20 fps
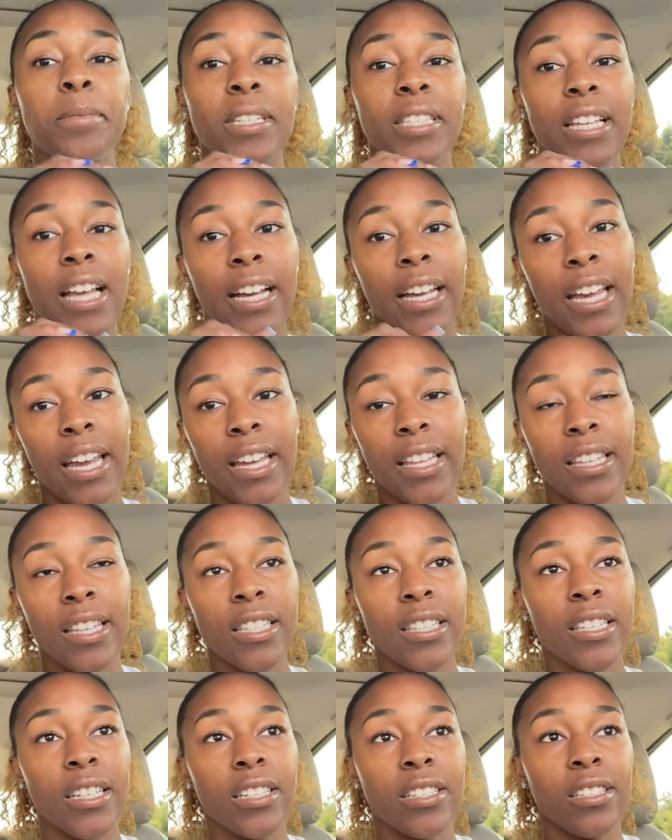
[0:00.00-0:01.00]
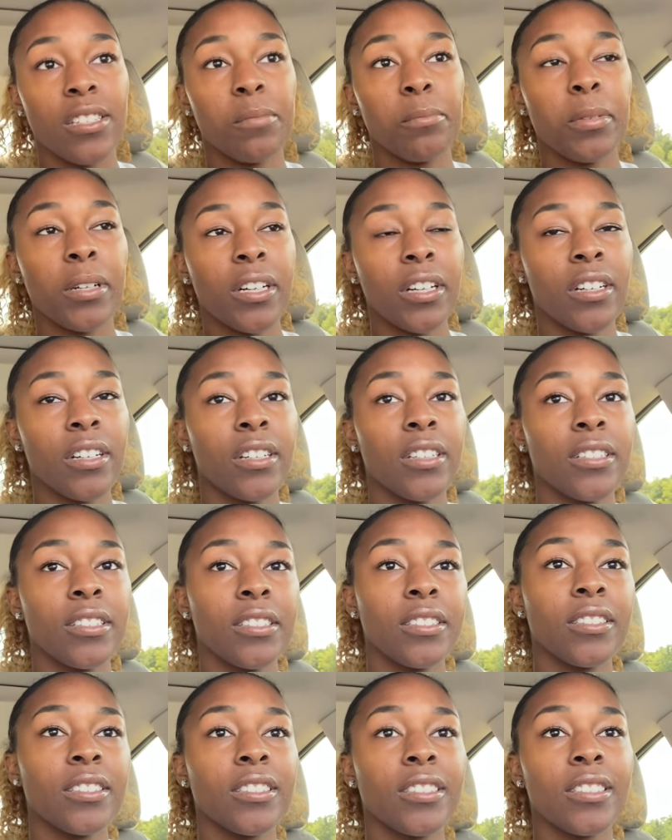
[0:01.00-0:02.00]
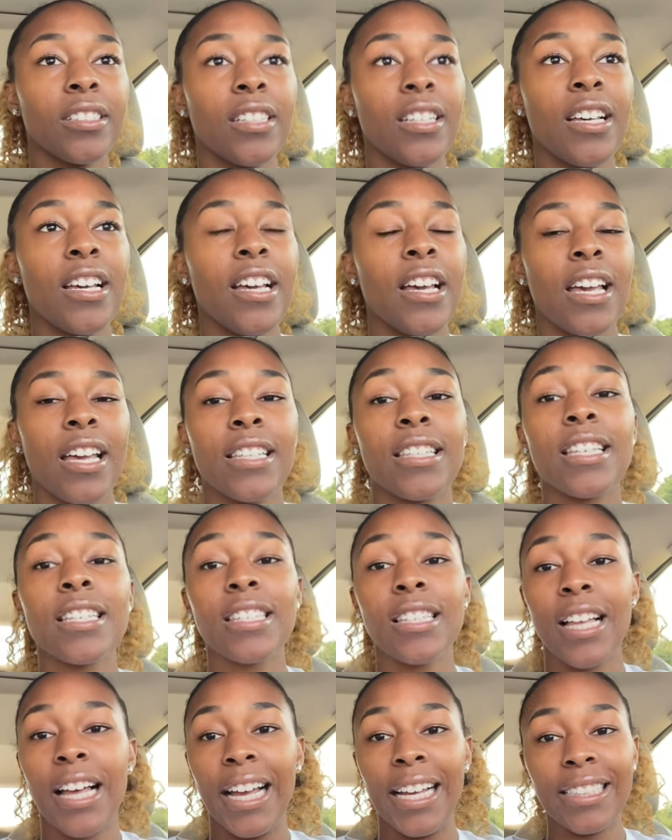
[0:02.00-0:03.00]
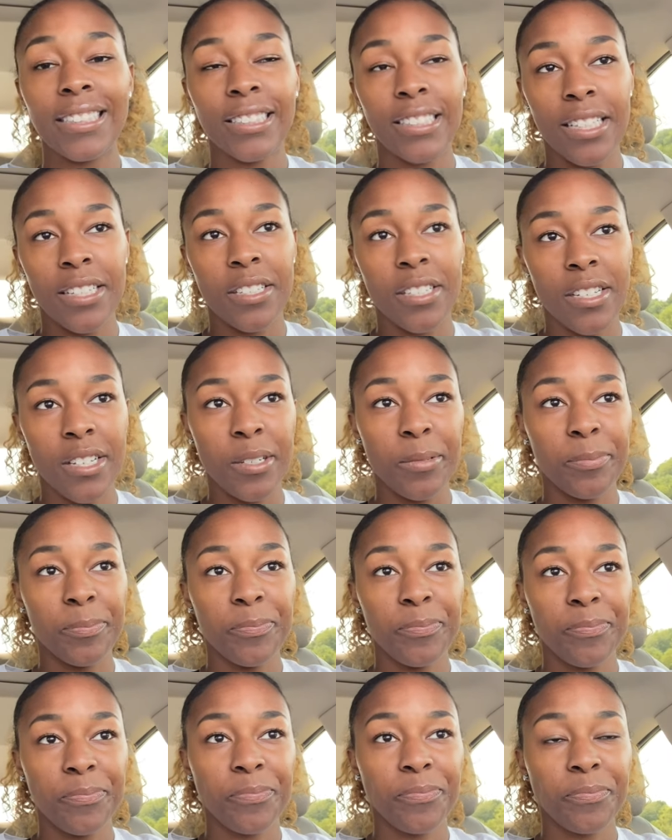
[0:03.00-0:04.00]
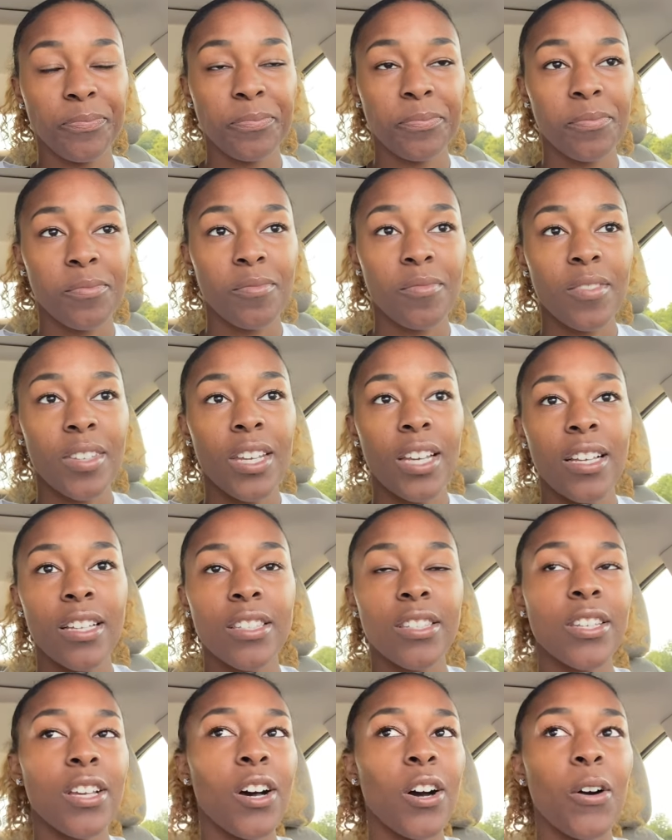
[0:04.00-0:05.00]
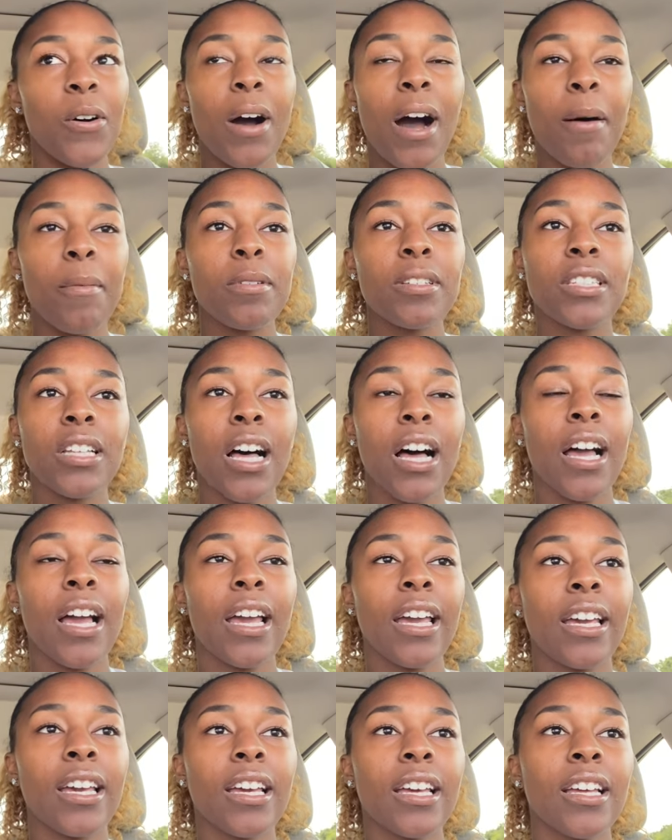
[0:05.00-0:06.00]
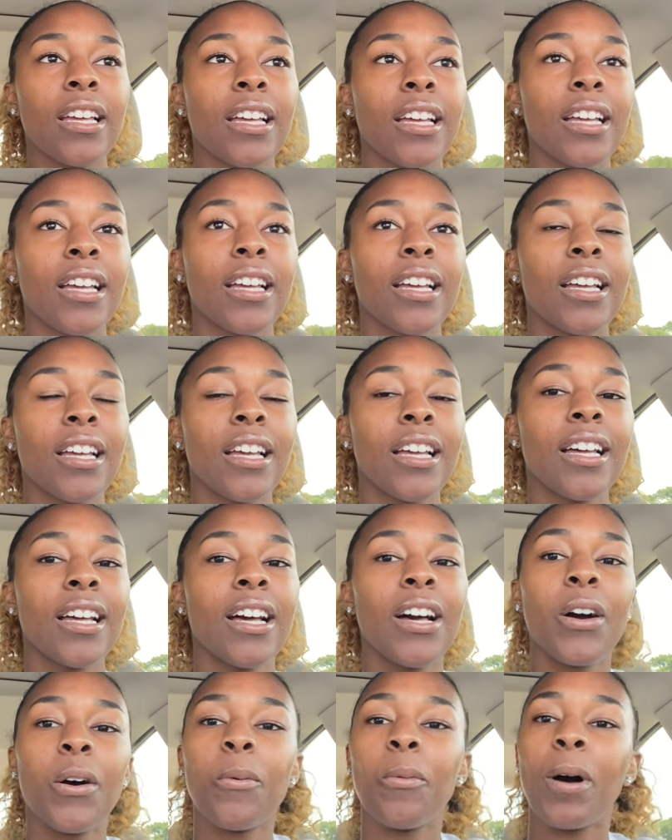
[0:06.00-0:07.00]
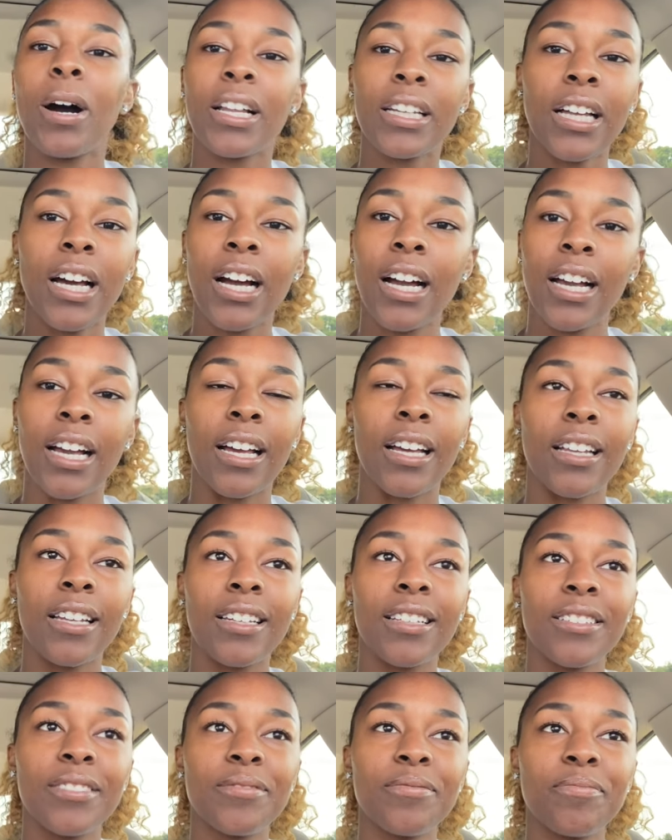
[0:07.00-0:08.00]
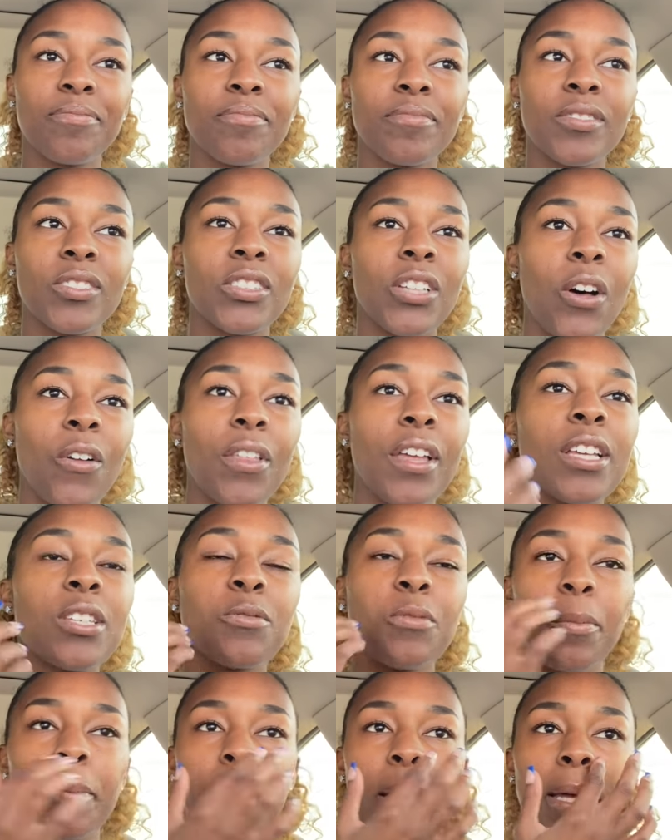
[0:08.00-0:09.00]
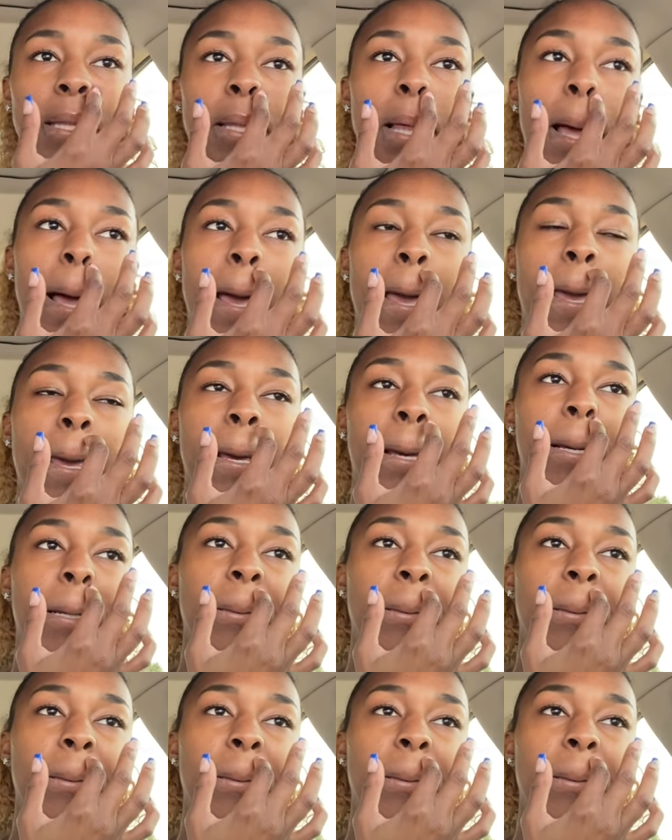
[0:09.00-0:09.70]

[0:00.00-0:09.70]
as I can this season because it's his last season. So I was like, why not? So this will be like